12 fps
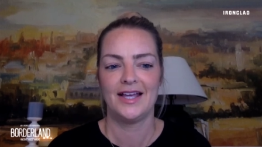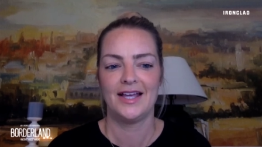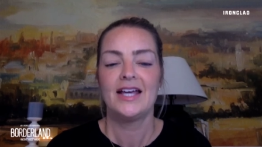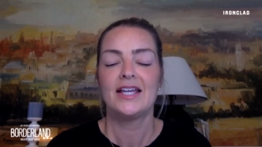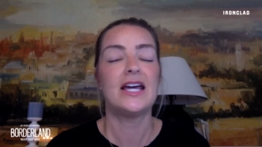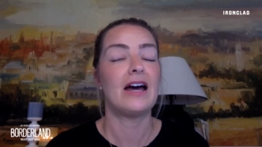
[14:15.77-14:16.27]

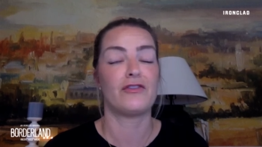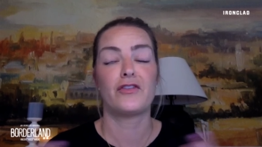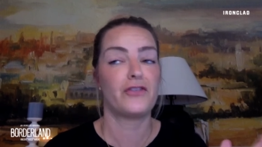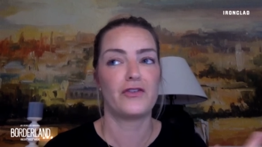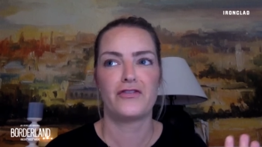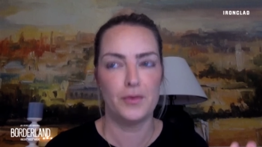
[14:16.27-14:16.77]
Yeah, for,
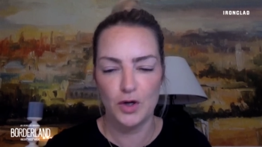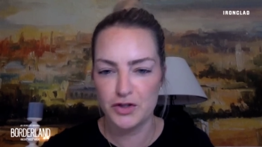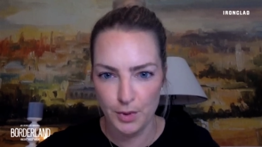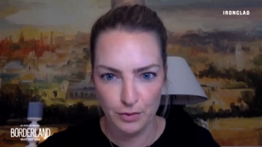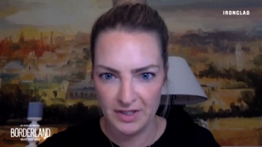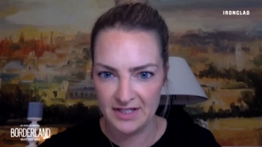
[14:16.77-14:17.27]
for, for
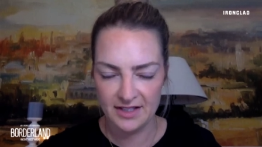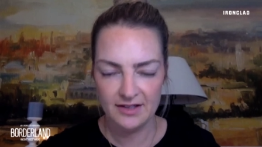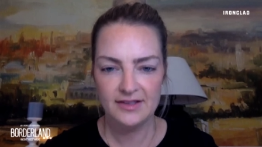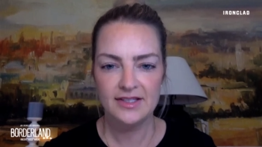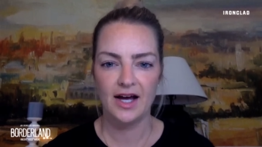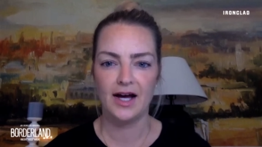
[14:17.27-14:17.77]
multiple
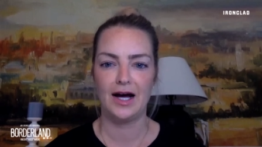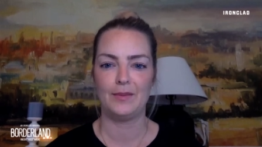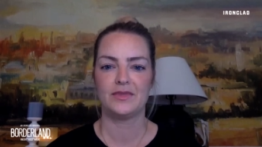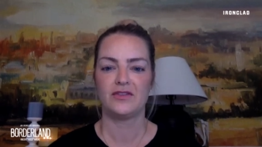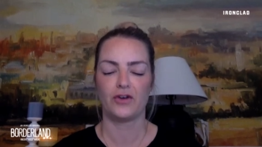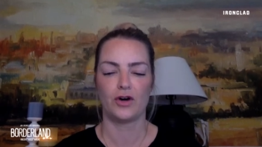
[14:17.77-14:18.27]
reasons, um,
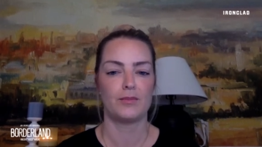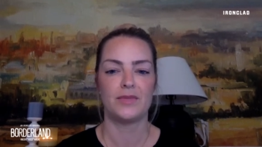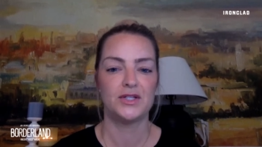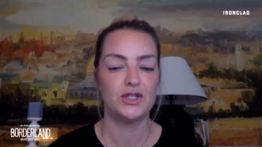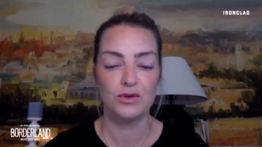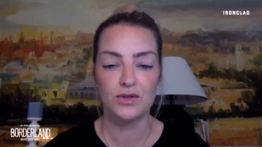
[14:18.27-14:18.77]
for
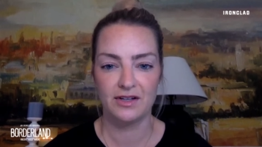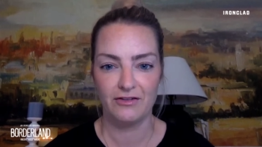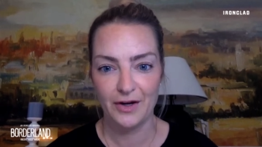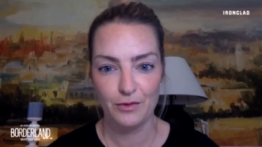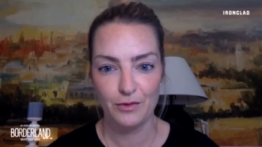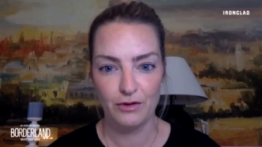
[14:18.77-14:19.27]
misuse of
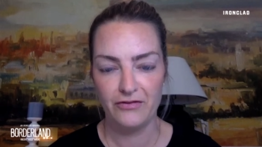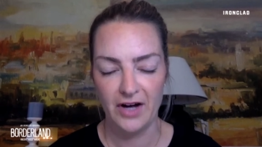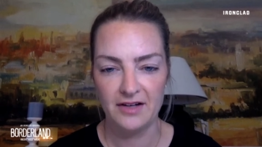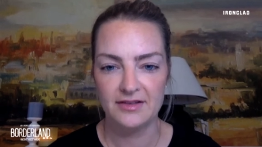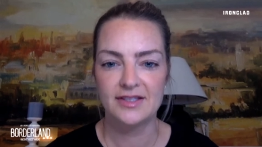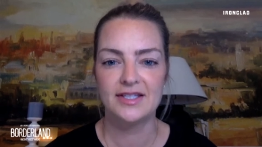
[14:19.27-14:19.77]
federal
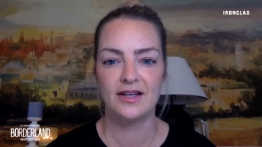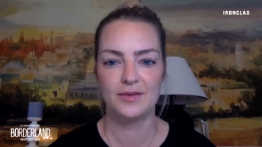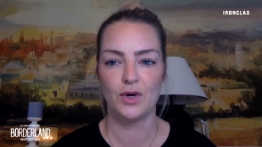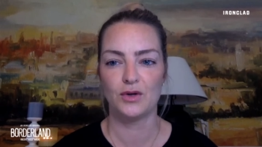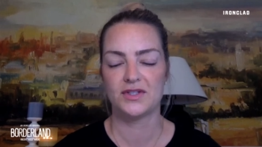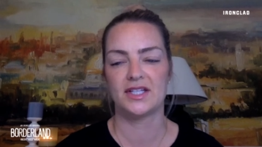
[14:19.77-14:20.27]
funds
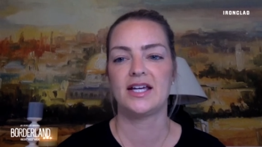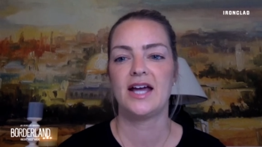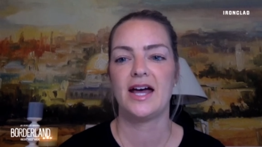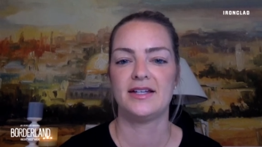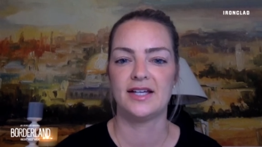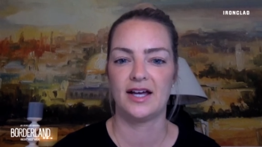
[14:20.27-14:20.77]
mostly.
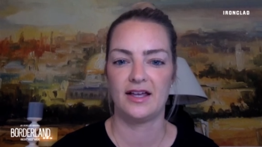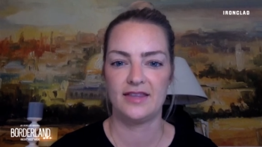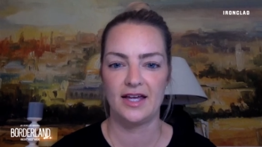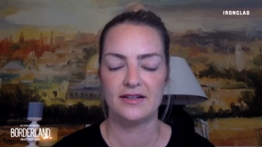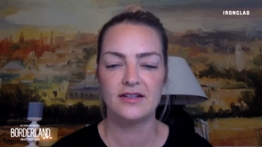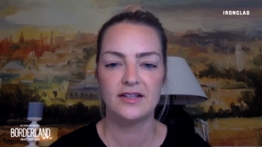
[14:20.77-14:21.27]
And uh,
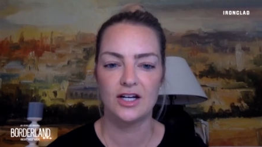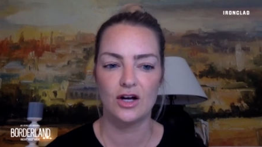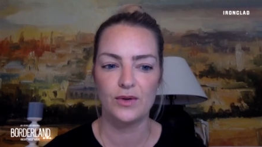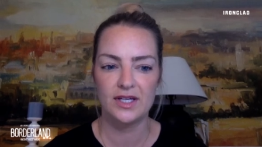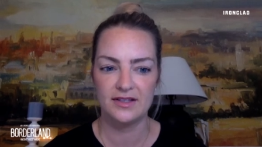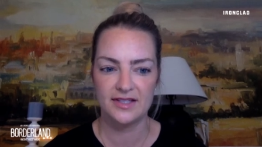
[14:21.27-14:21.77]
then, you
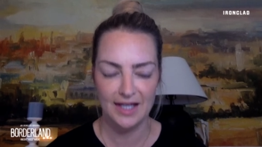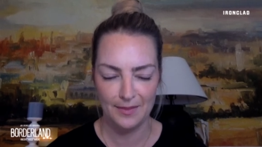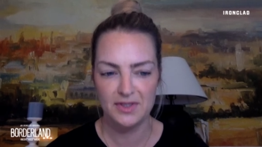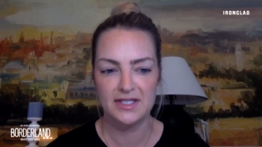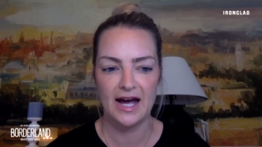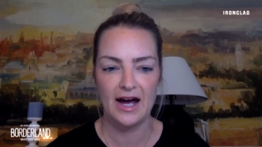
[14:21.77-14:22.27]
know, he
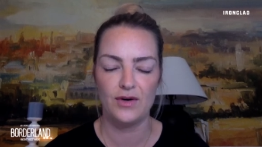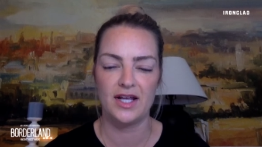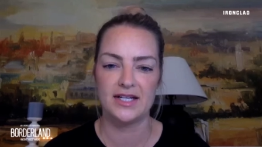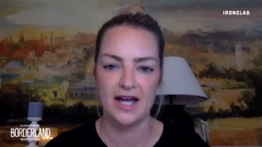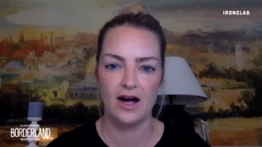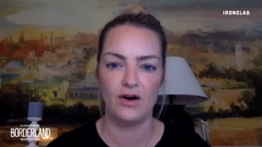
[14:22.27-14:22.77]
stepped down
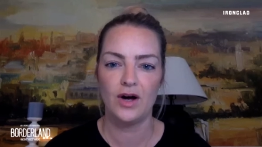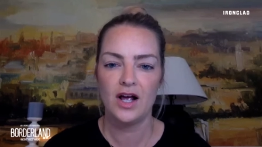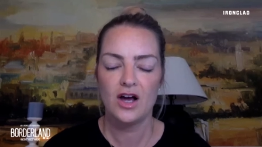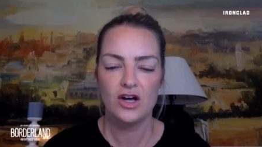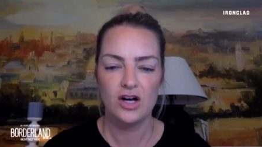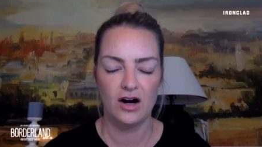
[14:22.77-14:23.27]
and now
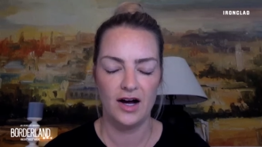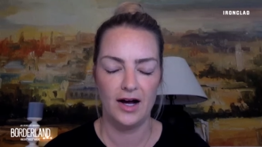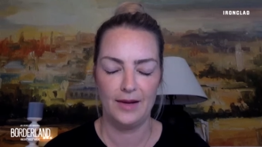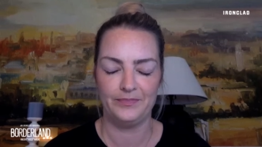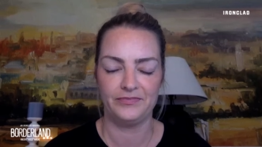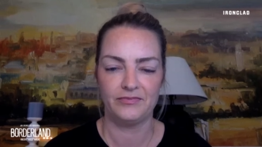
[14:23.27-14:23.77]

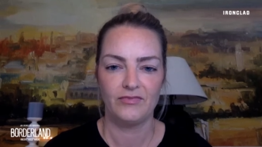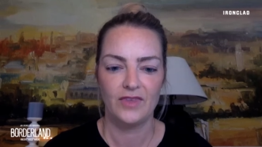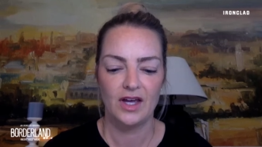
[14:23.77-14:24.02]
um,